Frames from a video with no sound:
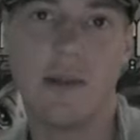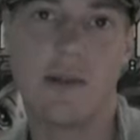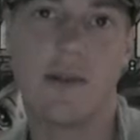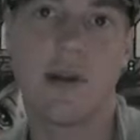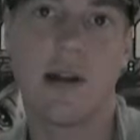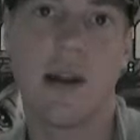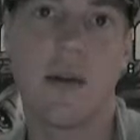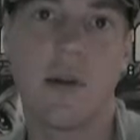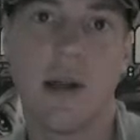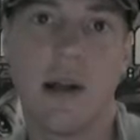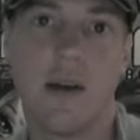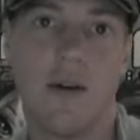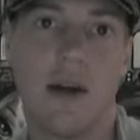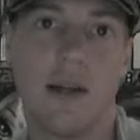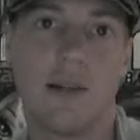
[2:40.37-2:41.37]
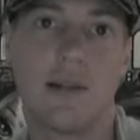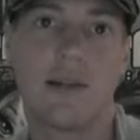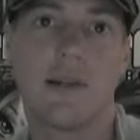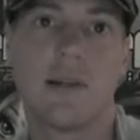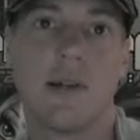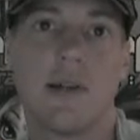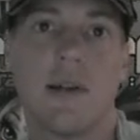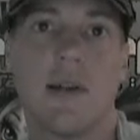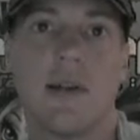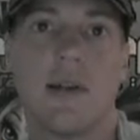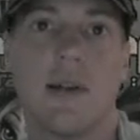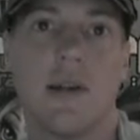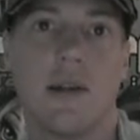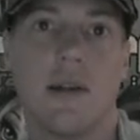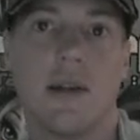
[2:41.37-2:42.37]
the glowing lights,
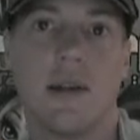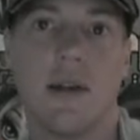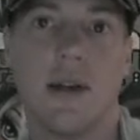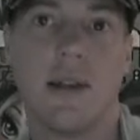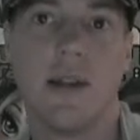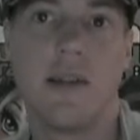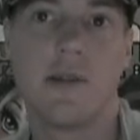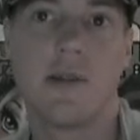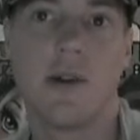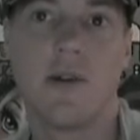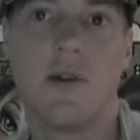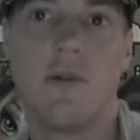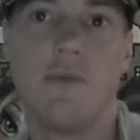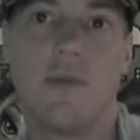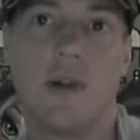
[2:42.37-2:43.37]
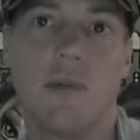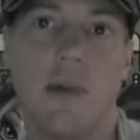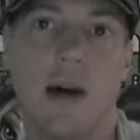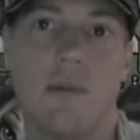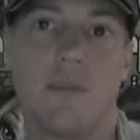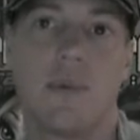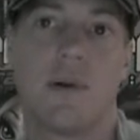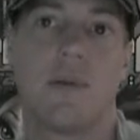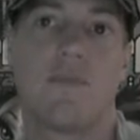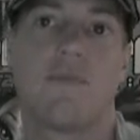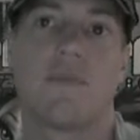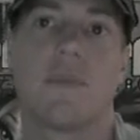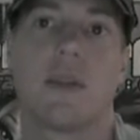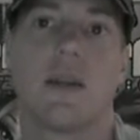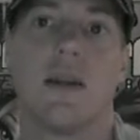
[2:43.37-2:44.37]
and then start hoovering them up.
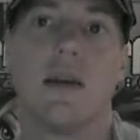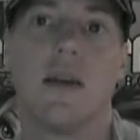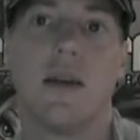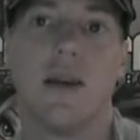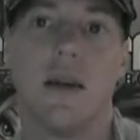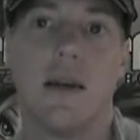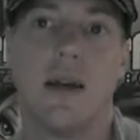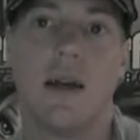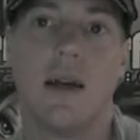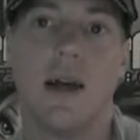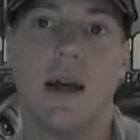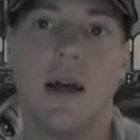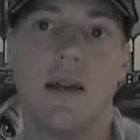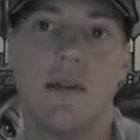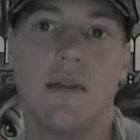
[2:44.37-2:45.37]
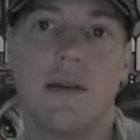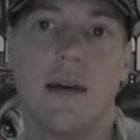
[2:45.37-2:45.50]
And